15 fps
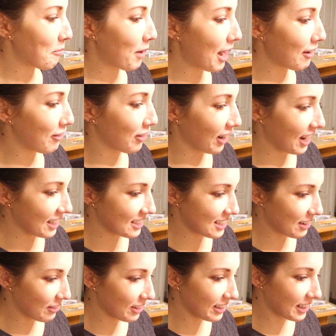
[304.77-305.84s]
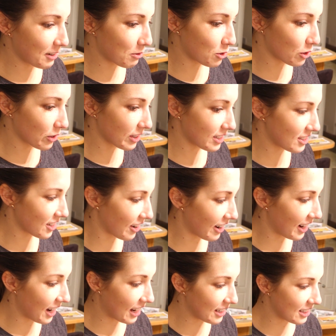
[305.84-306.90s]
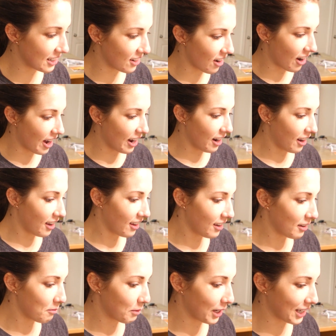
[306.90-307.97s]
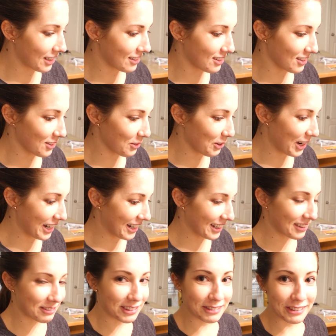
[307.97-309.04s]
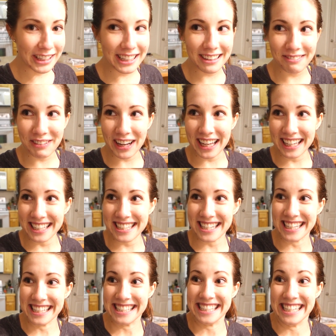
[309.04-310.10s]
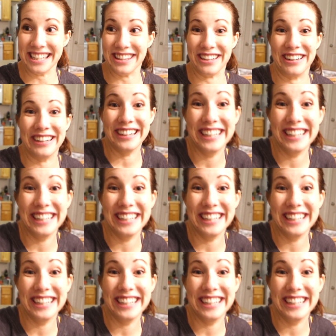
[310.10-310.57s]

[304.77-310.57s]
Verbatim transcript: my friends, I really am truly sorry I did not make it to the wedding. Well, we didn't make it to his either.